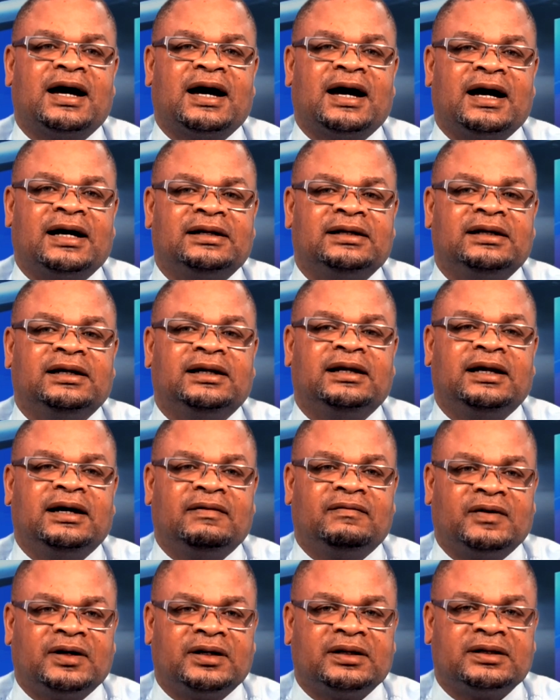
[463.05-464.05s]
and
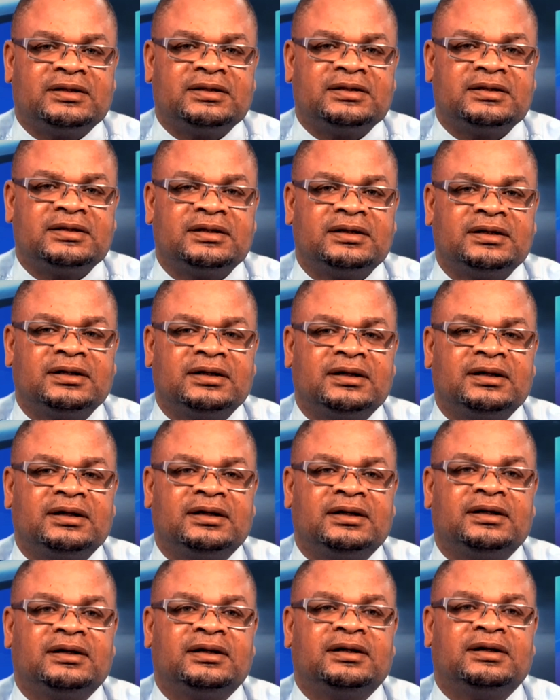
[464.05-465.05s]
11th,
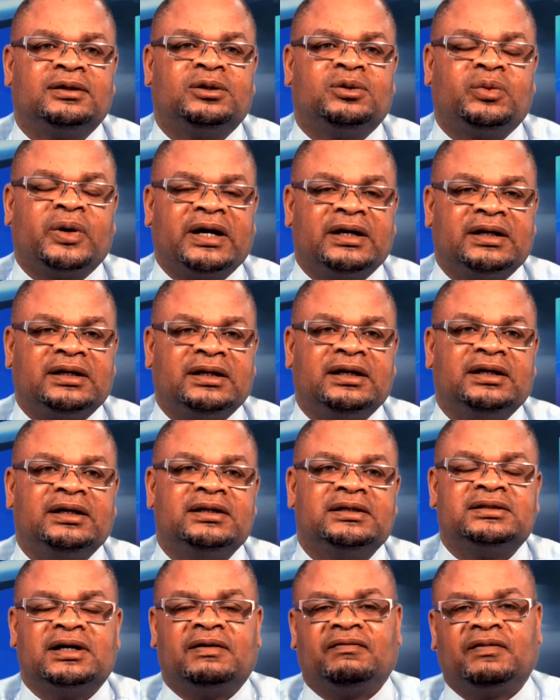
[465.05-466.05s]

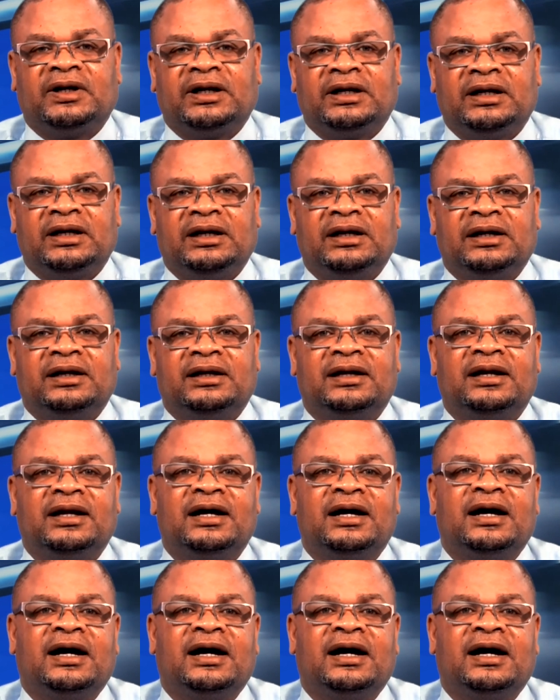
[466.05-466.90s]
2017.